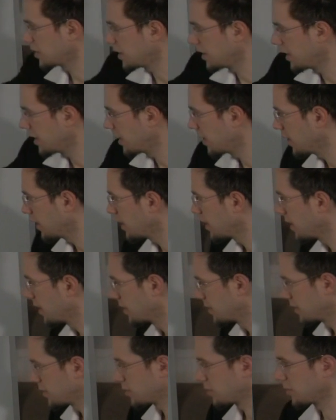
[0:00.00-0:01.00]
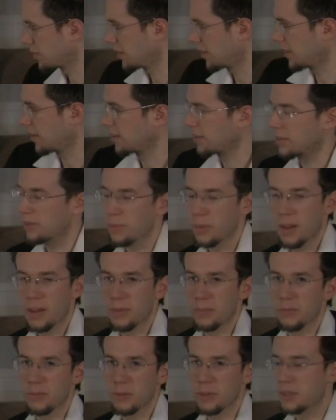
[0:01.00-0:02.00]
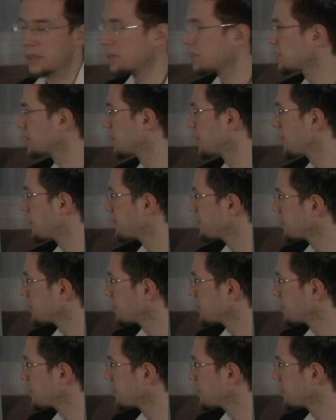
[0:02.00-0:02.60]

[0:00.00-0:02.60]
one here, and this one here, and the bottom voice.